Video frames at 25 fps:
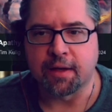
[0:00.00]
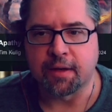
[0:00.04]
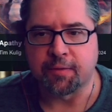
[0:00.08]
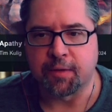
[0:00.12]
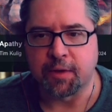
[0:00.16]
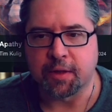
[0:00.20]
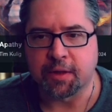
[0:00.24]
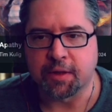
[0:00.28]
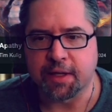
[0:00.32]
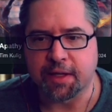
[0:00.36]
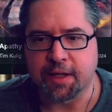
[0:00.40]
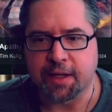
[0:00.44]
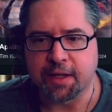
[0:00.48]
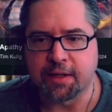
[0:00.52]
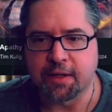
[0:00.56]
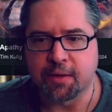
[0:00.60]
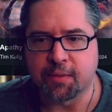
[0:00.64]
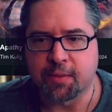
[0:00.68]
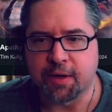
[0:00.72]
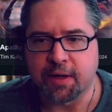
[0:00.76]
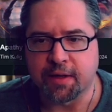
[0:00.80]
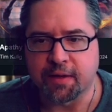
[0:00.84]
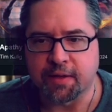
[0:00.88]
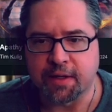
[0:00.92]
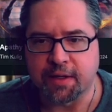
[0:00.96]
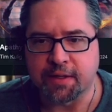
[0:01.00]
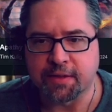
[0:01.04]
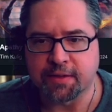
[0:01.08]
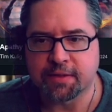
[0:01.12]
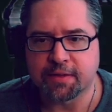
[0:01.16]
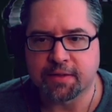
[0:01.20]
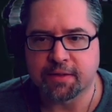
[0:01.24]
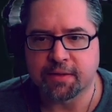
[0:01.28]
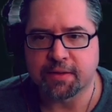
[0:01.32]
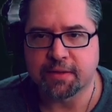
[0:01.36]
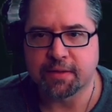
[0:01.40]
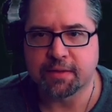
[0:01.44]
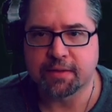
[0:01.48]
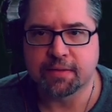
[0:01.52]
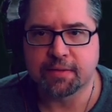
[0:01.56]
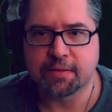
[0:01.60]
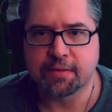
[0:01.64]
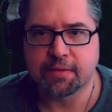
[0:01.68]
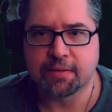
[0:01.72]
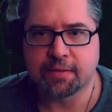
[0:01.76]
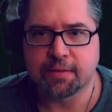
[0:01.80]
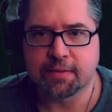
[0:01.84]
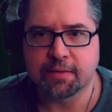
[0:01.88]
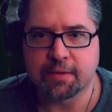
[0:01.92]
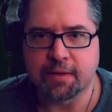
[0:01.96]
if you click into one of these,
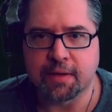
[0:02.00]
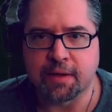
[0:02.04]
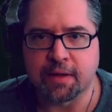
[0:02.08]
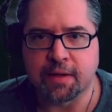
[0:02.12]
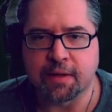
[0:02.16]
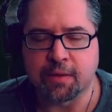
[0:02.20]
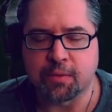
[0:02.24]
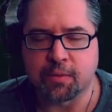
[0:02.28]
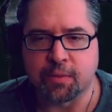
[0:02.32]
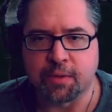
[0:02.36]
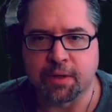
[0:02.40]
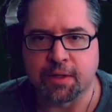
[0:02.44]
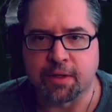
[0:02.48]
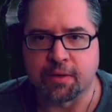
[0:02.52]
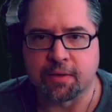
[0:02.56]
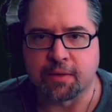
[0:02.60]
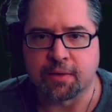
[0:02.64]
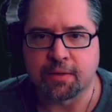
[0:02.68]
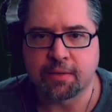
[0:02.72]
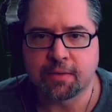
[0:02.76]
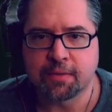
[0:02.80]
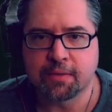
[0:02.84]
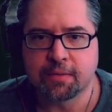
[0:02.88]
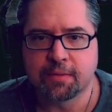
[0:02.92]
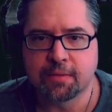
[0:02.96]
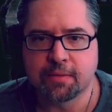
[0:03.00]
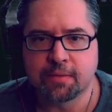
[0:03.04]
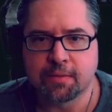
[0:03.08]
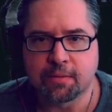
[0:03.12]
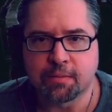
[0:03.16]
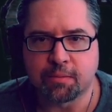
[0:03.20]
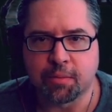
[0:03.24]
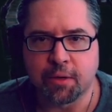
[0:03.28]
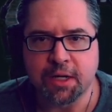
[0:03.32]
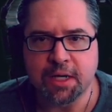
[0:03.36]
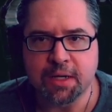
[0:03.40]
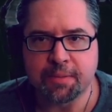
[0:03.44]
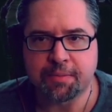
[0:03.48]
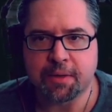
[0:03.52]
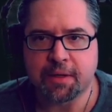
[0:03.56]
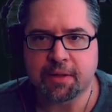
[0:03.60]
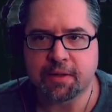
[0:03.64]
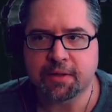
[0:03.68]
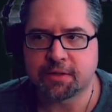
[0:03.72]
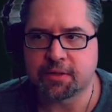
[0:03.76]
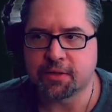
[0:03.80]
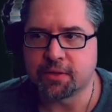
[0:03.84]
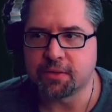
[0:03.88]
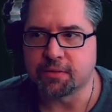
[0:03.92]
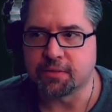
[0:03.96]
it will bring up all
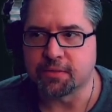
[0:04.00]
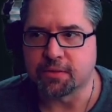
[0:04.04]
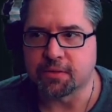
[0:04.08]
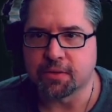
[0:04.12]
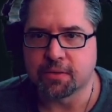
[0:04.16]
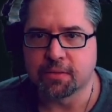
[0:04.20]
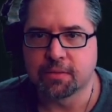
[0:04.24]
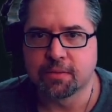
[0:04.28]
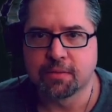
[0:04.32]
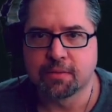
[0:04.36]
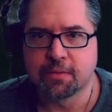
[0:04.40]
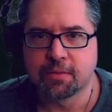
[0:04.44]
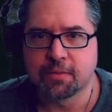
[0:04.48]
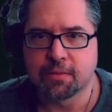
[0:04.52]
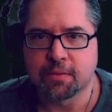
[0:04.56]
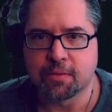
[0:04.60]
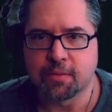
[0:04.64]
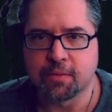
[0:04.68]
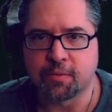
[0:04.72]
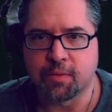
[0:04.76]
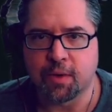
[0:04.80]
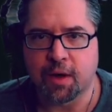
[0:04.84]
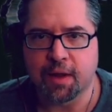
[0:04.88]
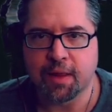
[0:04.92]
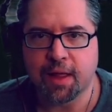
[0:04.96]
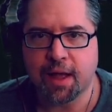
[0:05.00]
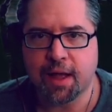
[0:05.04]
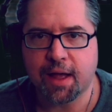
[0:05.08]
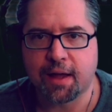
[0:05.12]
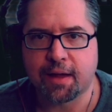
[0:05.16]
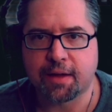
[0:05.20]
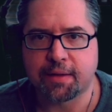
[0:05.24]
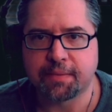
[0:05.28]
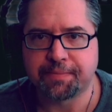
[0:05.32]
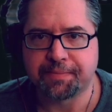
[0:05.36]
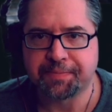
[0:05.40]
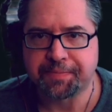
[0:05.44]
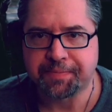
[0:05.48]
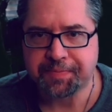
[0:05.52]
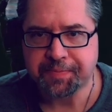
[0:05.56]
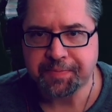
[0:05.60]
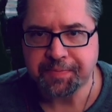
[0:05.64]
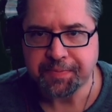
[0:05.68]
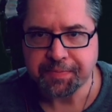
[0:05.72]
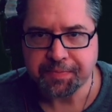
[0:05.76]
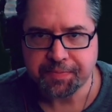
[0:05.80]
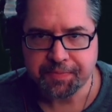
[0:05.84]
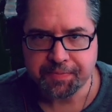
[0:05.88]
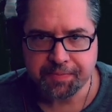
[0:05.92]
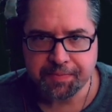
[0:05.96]
the tunes. Voila.
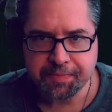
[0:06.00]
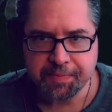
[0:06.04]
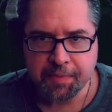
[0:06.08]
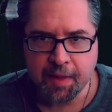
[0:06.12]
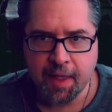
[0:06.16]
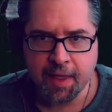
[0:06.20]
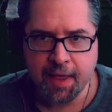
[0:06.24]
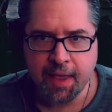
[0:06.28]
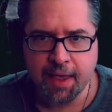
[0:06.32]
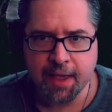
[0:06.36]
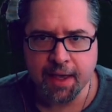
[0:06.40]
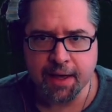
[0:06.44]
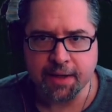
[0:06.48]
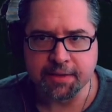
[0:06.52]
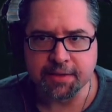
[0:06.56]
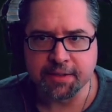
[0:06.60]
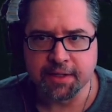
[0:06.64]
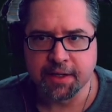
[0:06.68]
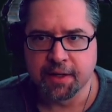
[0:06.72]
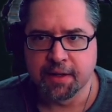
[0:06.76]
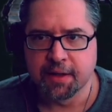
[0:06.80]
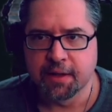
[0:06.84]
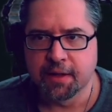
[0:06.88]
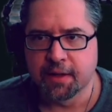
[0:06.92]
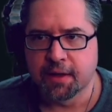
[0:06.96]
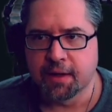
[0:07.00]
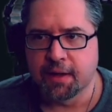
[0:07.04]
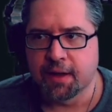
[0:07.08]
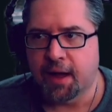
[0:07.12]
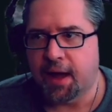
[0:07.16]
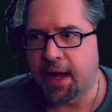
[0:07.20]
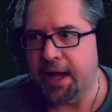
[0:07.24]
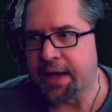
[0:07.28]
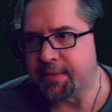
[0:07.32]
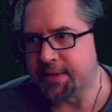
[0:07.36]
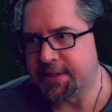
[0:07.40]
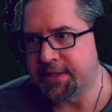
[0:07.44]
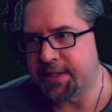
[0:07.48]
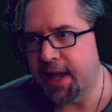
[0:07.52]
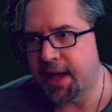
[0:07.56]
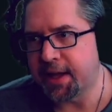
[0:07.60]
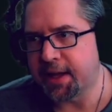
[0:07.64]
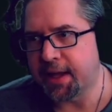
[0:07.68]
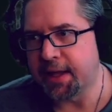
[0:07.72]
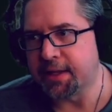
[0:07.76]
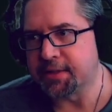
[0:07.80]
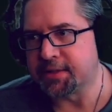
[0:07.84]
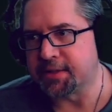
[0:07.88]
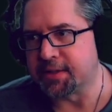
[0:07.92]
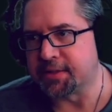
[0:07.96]
And I have a
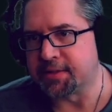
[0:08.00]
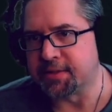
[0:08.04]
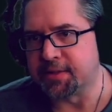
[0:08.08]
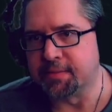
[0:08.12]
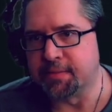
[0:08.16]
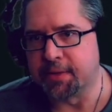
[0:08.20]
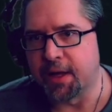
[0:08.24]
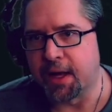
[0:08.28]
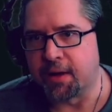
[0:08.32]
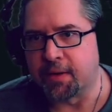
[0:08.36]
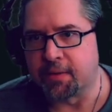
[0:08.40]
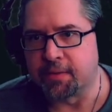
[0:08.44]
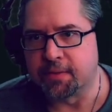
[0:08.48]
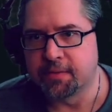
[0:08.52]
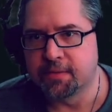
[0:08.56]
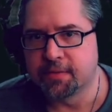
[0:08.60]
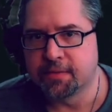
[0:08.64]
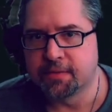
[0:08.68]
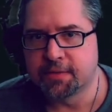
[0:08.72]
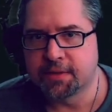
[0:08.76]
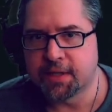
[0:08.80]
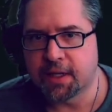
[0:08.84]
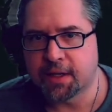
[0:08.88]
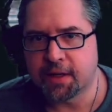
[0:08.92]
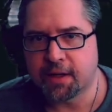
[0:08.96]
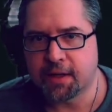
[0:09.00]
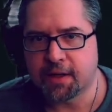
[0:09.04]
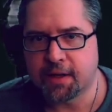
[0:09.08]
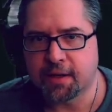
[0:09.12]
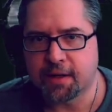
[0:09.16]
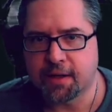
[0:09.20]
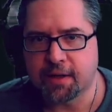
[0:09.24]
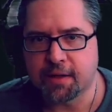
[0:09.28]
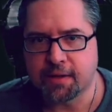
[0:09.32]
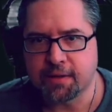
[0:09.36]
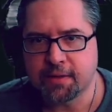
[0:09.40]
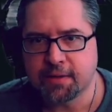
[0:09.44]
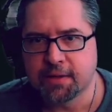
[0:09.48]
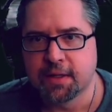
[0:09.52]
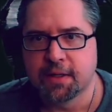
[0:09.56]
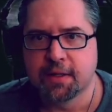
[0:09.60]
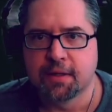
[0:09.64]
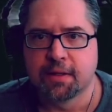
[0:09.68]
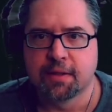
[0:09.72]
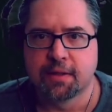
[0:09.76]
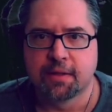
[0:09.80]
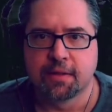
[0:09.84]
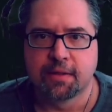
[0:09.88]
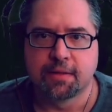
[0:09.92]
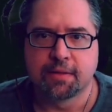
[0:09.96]
tagging system now. Ta-da!
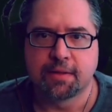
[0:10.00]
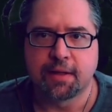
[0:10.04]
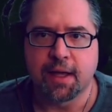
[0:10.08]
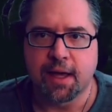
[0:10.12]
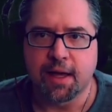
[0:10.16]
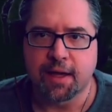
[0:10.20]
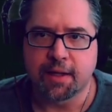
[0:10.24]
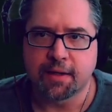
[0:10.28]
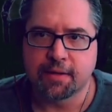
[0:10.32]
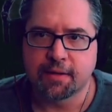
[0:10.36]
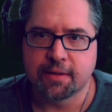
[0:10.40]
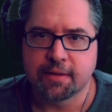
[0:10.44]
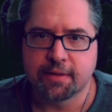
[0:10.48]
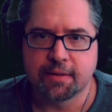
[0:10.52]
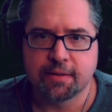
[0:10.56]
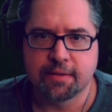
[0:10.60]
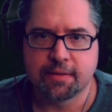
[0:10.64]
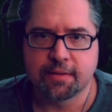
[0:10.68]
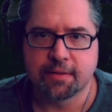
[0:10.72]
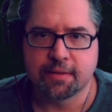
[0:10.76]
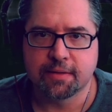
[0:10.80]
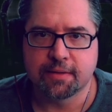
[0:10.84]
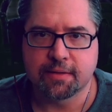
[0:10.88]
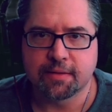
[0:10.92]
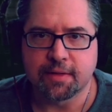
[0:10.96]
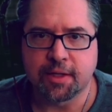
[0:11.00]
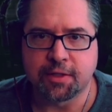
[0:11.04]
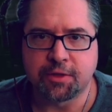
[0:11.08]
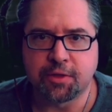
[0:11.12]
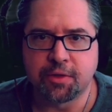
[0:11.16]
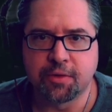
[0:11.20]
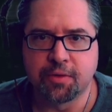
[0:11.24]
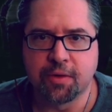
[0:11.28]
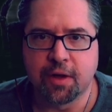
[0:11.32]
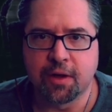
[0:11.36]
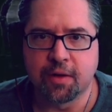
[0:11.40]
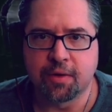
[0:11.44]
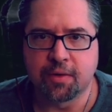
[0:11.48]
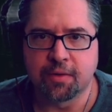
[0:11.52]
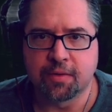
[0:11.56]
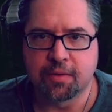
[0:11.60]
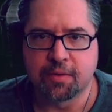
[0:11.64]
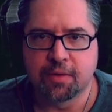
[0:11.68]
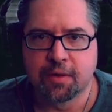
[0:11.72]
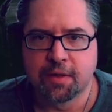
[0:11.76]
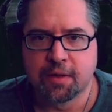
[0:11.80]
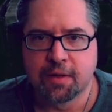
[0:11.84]
That lets you know,